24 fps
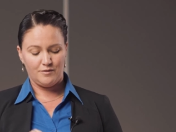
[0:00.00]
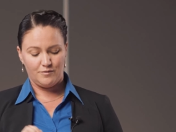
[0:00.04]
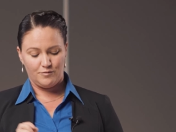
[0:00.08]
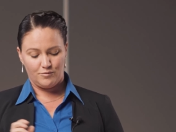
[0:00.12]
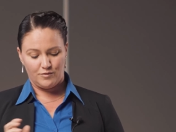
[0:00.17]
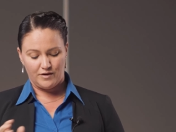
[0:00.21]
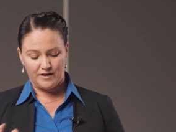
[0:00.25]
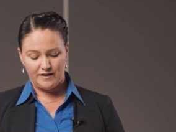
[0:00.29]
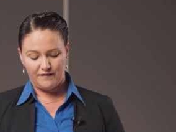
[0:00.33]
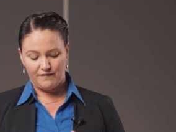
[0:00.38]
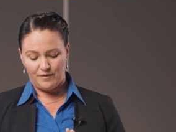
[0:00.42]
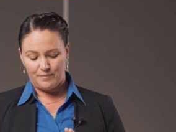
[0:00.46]

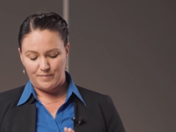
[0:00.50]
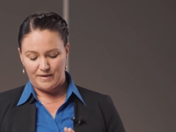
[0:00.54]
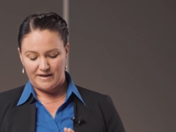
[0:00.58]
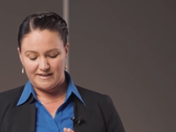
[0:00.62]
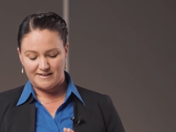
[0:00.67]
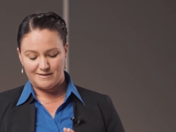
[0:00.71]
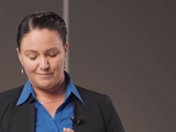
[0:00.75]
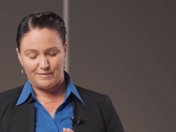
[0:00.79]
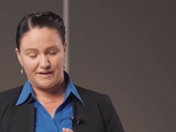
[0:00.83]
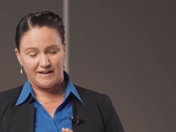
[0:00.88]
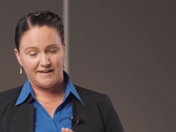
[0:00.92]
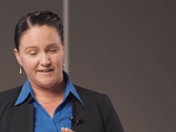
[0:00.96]
One of the
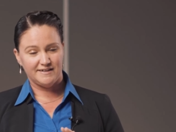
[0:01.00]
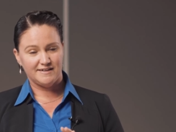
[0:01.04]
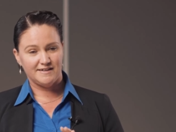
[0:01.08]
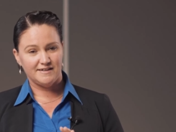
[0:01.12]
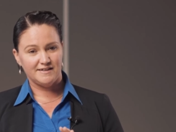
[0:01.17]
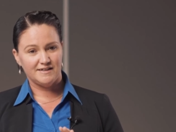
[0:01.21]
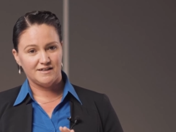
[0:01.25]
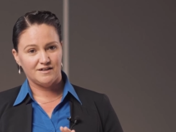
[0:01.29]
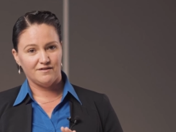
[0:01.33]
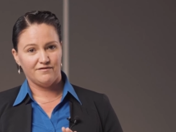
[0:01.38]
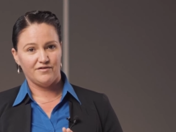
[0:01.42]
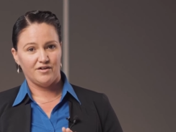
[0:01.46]
best
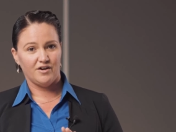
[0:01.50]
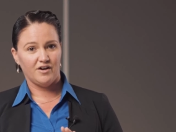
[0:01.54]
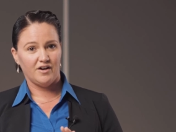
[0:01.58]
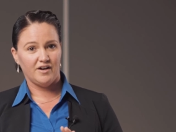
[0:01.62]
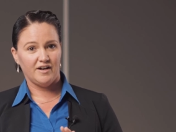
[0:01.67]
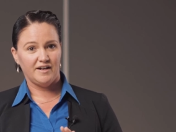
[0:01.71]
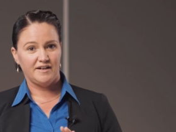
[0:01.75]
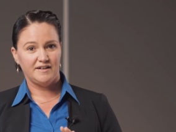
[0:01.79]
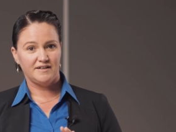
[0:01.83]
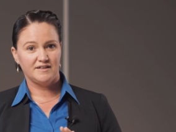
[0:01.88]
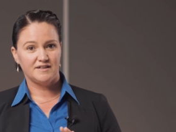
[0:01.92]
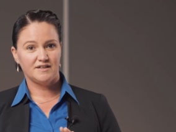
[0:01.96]
places to
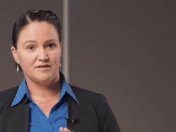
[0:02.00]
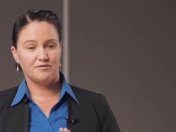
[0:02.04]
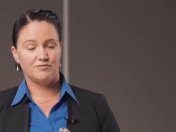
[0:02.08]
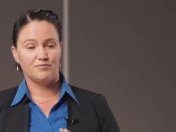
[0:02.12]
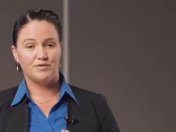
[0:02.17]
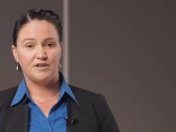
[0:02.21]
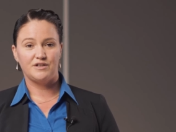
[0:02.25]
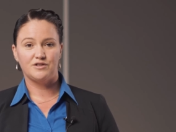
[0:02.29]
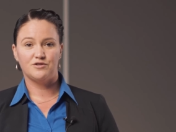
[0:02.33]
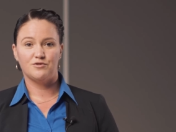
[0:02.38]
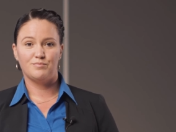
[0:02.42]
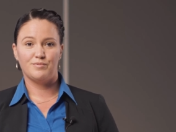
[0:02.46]
find
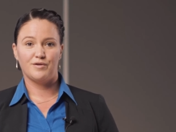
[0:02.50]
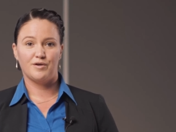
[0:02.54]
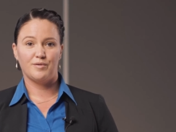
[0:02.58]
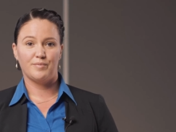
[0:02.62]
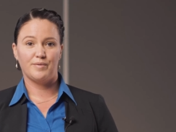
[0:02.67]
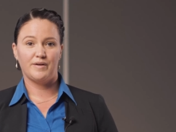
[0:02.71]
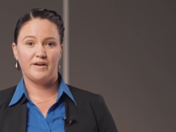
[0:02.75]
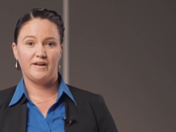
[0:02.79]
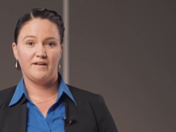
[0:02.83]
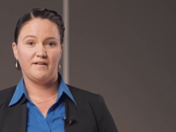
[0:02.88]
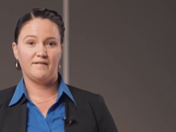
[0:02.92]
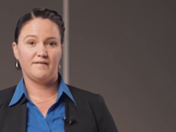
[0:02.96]
rental
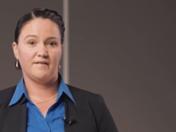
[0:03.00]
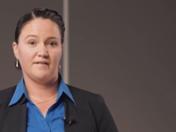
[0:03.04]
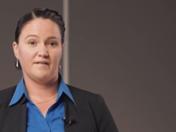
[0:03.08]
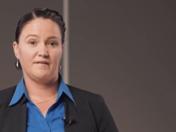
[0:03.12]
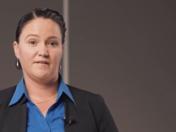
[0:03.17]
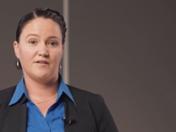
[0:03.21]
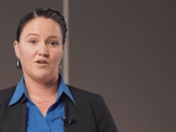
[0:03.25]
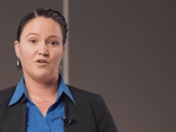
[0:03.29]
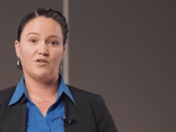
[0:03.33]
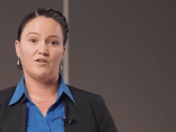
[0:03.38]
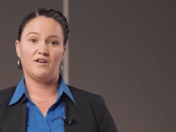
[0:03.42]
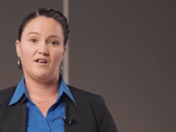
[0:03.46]
properties
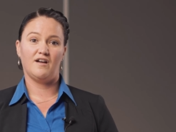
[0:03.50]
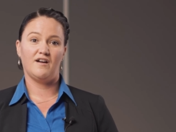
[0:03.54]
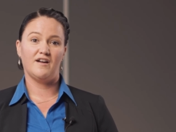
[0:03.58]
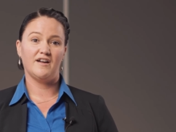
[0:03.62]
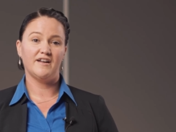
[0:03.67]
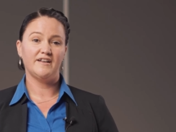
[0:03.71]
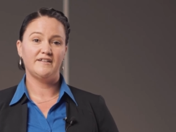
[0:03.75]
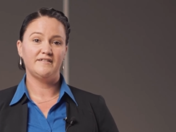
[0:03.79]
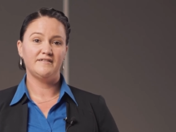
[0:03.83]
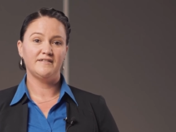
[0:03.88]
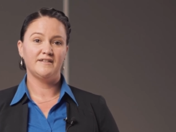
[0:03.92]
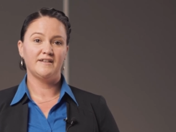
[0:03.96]
is
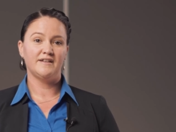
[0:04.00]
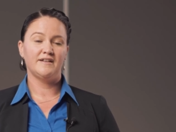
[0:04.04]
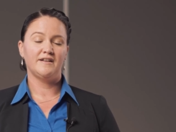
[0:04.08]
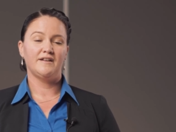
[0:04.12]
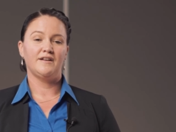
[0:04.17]
online.